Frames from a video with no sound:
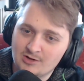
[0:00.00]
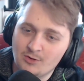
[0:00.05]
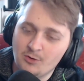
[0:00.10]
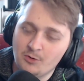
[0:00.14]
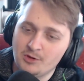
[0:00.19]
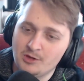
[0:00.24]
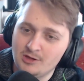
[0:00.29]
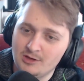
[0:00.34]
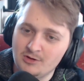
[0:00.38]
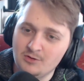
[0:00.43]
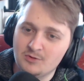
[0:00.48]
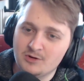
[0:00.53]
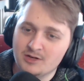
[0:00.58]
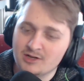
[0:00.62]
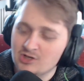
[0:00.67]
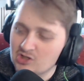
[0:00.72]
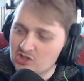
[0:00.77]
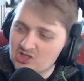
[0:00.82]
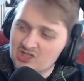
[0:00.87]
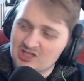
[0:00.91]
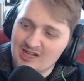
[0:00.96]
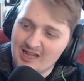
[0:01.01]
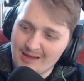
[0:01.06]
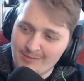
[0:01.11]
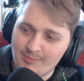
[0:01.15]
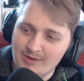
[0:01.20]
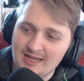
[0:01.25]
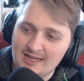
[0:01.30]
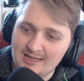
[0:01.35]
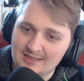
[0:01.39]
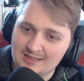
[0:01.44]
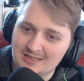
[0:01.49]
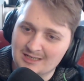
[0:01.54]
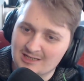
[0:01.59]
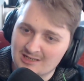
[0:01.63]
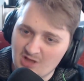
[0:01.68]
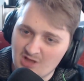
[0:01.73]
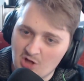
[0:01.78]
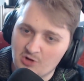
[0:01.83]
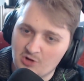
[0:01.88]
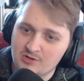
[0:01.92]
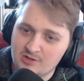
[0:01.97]
So you can just slip into
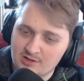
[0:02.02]
slot